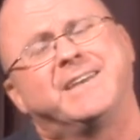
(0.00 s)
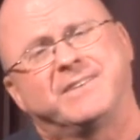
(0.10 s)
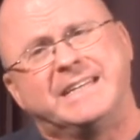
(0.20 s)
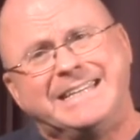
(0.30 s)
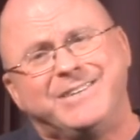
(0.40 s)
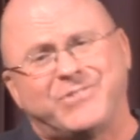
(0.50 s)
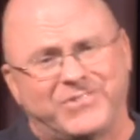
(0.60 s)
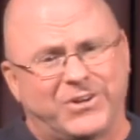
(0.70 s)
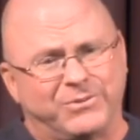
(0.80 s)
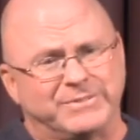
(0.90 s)
as an
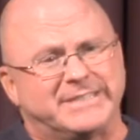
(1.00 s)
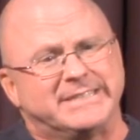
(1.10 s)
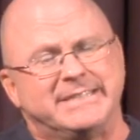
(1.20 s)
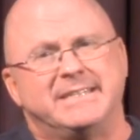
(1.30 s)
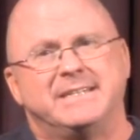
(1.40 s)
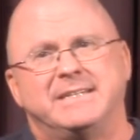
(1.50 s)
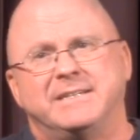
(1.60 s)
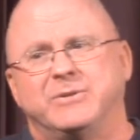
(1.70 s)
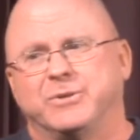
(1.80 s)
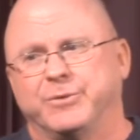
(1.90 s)
insult
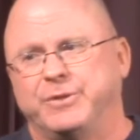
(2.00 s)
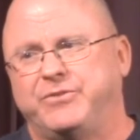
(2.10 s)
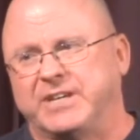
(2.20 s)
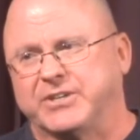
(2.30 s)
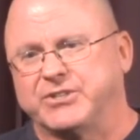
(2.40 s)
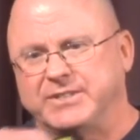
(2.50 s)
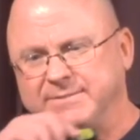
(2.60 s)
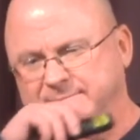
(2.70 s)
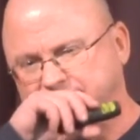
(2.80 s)
or a rejection.